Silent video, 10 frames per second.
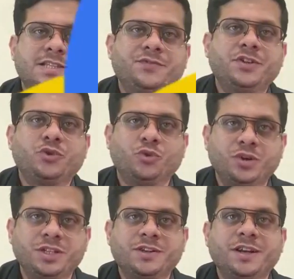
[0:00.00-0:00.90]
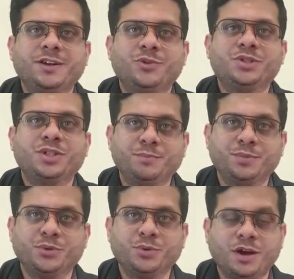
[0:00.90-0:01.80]
as if the toad is ready to
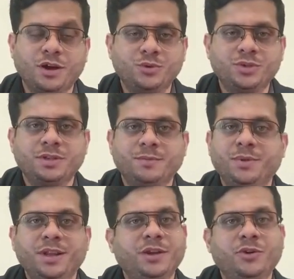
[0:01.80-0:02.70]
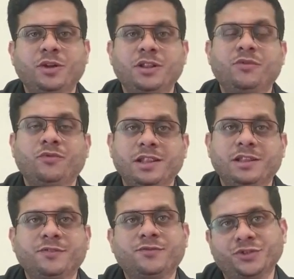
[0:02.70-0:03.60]
jump into the house, bringing all the
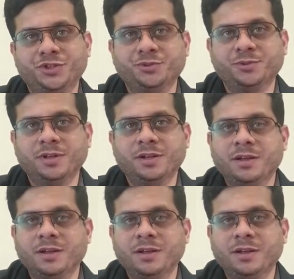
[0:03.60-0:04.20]
wealth and fortune.